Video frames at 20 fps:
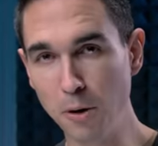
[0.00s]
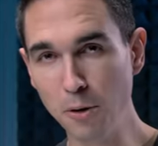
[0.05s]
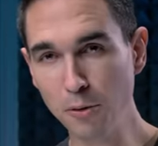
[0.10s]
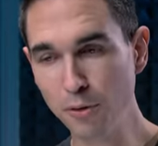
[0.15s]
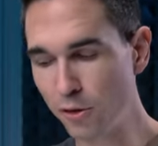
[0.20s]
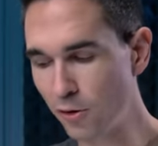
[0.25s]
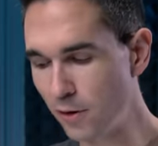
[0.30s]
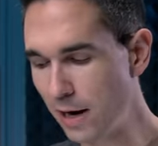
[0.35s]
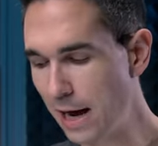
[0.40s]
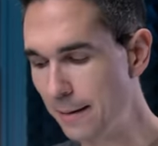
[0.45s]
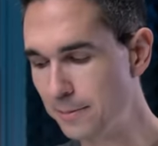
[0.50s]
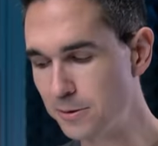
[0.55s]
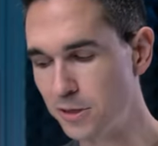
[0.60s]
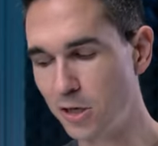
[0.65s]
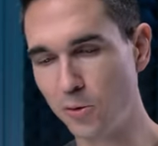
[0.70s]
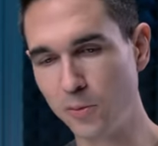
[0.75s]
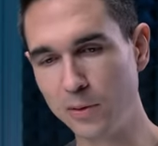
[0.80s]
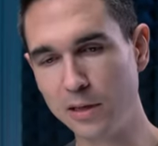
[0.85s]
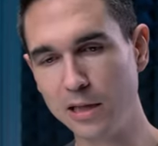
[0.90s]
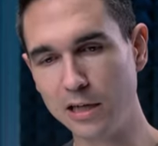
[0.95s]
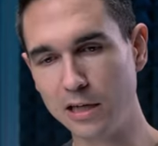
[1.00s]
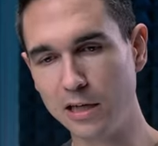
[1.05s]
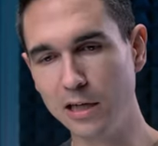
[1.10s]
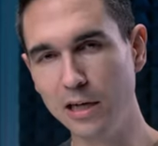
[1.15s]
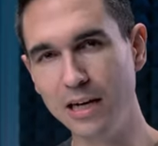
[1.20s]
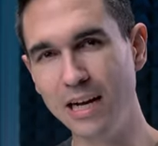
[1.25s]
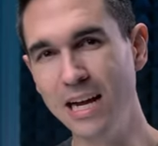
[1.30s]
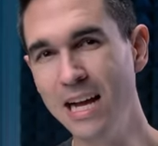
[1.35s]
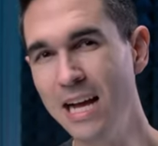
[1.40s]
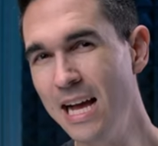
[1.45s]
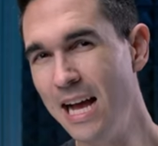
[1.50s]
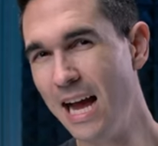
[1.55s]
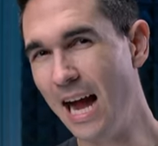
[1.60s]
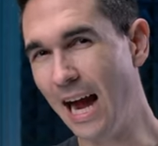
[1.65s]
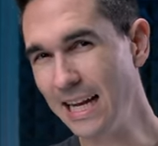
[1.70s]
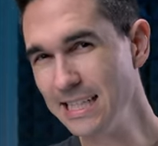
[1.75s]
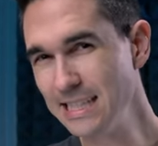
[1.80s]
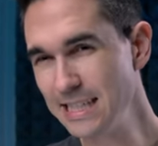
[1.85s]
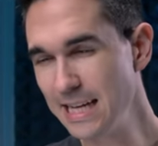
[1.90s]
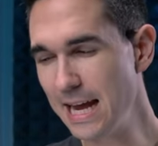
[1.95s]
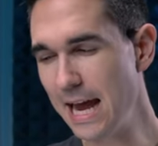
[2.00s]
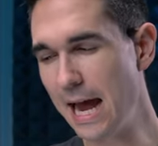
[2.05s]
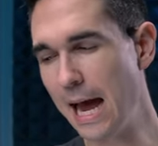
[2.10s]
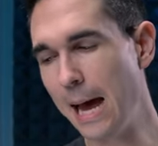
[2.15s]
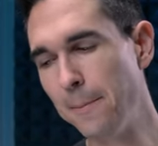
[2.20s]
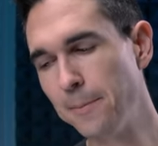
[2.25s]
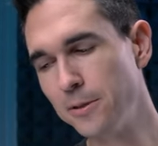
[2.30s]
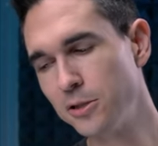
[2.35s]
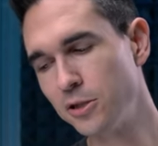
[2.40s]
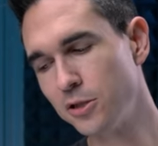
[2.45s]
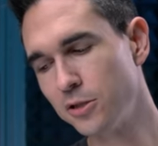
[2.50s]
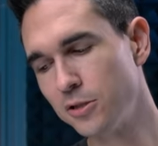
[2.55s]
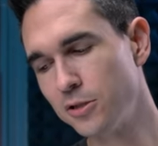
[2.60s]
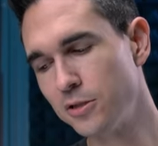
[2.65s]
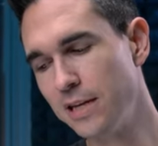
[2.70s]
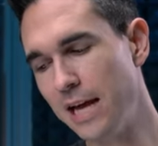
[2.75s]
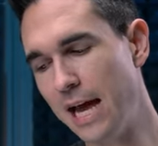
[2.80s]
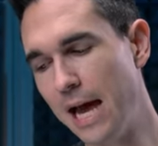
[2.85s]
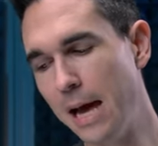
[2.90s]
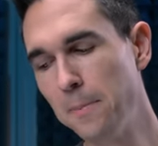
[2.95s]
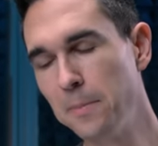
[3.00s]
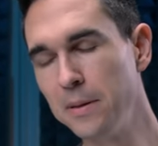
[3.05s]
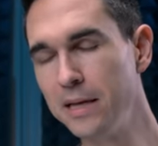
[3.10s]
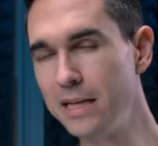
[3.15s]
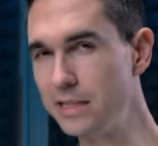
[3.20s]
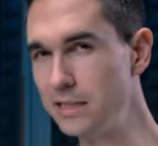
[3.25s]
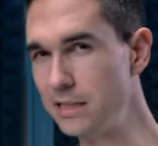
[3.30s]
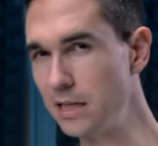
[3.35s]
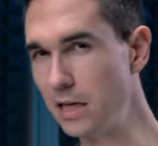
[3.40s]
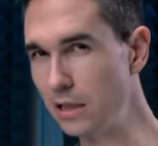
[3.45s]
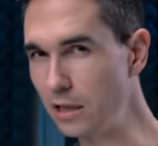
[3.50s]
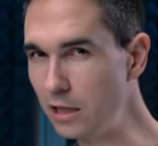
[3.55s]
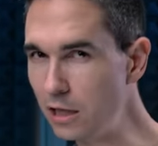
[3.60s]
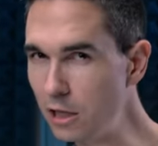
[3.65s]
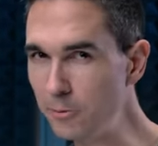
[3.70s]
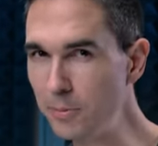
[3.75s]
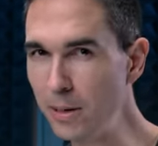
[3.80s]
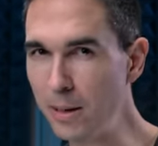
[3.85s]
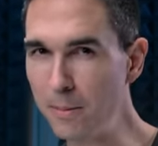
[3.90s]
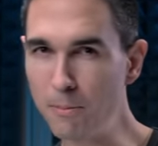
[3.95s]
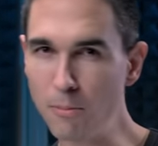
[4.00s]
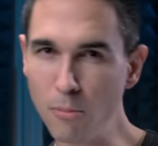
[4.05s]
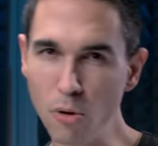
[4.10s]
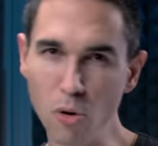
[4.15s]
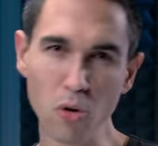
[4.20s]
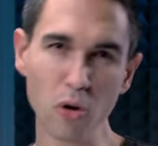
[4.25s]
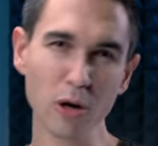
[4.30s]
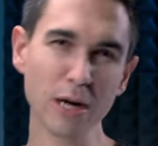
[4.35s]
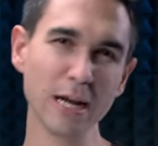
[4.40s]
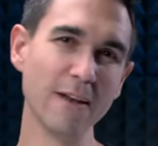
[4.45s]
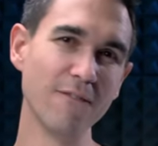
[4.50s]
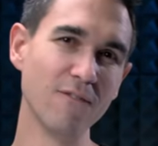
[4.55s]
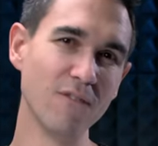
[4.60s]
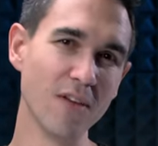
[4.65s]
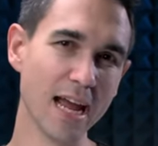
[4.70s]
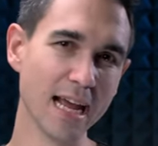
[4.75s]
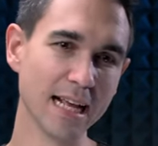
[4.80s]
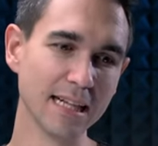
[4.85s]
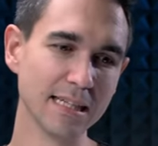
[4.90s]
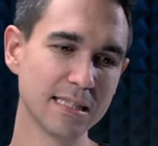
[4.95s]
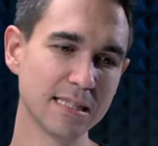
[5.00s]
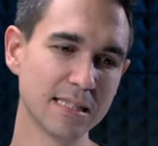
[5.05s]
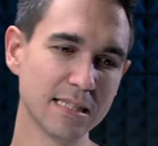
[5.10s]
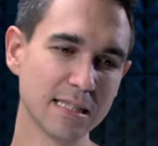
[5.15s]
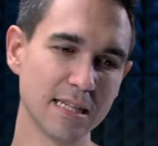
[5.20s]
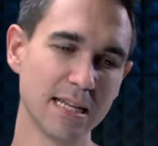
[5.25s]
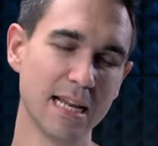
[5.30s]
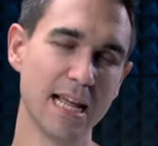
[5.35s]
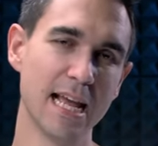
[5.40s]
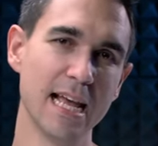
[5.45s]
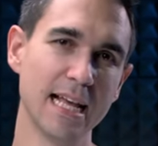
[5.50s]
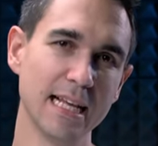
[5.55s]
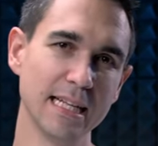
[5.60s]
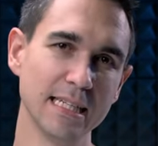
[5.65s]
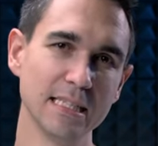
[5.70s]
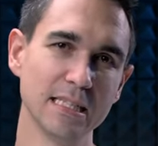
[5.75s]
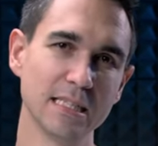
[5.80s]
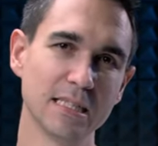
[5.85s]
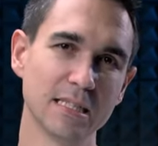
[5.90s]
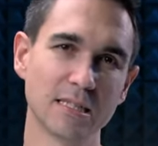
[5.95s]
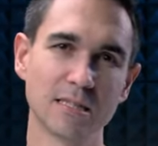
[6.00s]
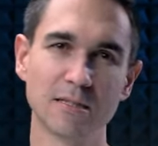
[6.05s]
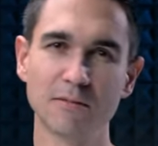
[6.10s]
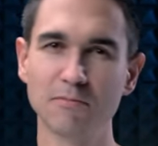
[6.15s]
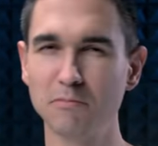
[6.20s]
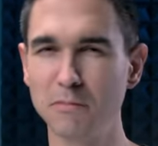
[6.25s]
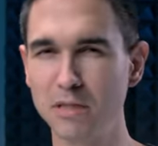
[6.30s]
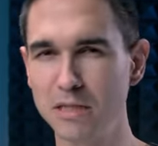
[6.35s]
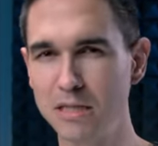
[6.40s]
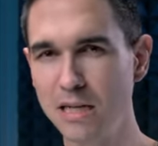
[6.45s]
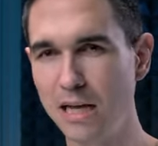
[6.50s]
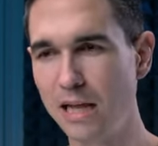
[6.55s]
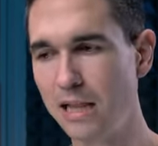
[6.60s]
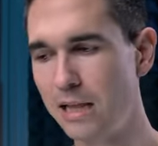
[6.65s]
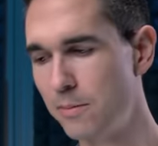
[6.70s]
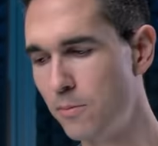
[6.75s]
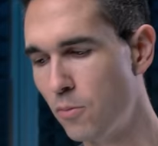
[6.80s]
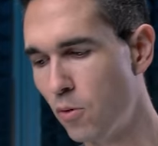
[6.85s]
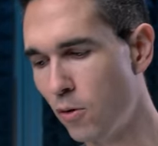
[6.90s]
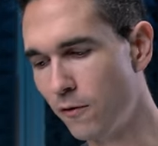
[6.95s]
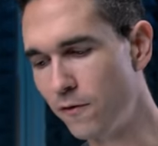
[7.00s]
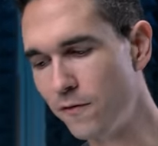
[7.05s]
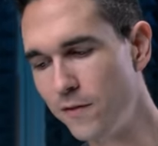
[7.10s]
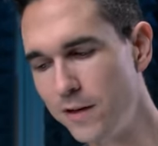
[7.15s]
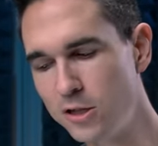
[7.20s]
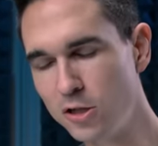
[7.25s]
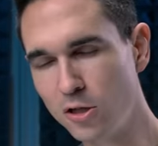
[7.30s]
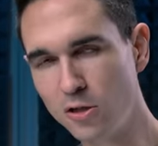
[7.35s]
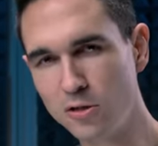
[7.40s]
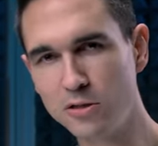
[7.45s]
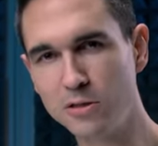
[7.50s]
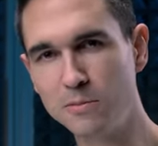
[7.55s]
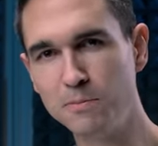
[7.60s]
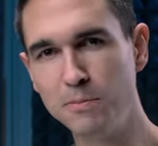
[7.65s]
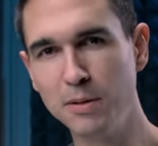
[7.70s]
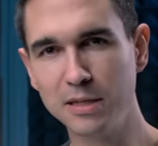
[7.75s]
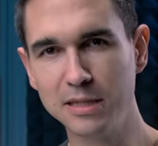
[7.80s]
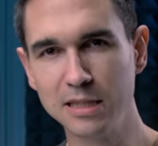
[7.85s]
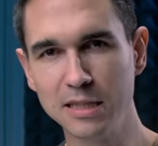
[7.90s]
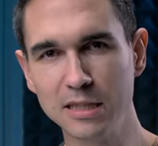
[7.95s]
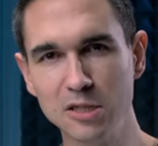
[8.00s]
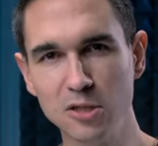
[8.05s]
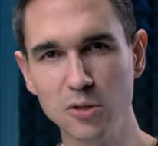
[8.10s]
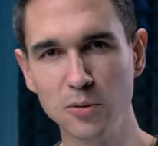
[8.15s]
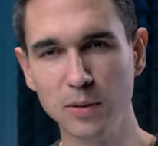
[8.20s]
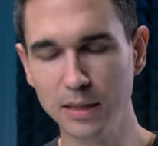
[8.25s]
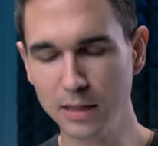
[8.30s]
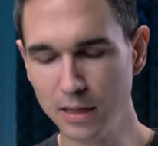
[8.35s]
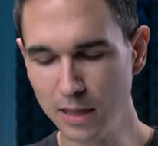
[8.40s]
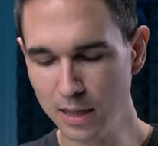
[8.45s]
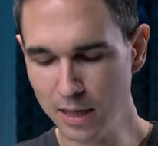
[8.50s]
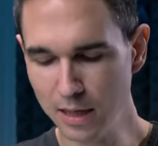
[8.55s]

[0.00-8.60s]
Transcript: both their apps are really good. I'd say Aputure's app is a little bit more advanced and has slightly more features built into it.